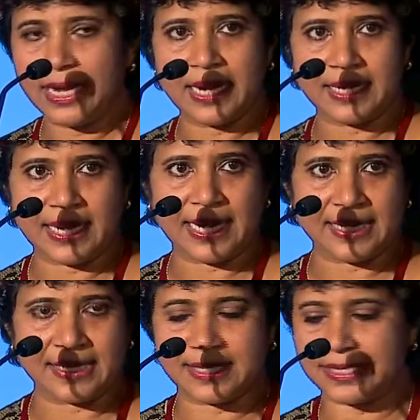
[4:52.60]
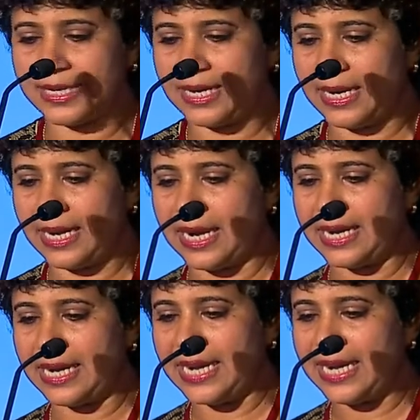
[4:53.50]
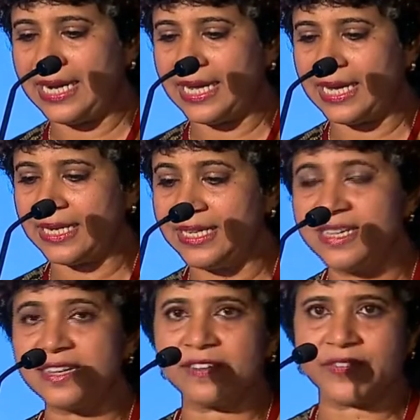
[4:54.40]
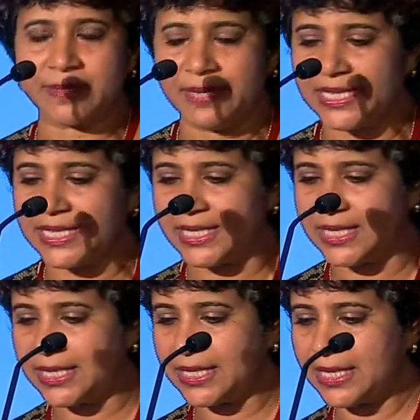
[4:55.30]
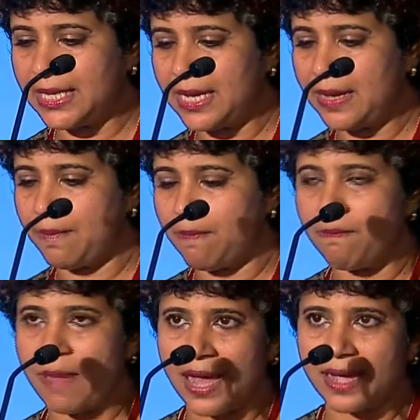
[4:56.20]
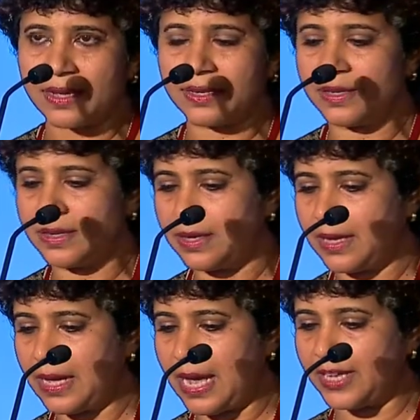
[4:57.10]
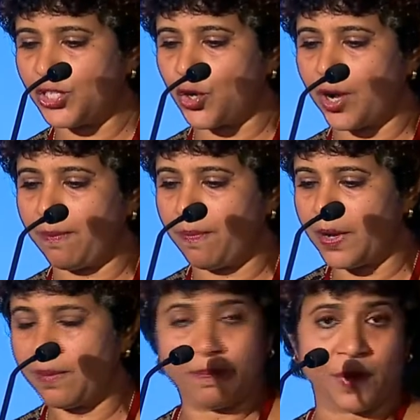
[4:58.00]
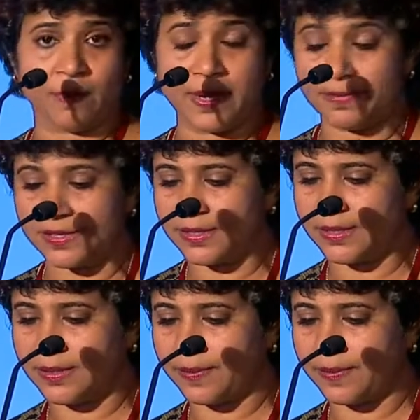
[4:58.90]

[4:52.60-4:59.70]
It aids in healing nerve debility, back, and joint problems.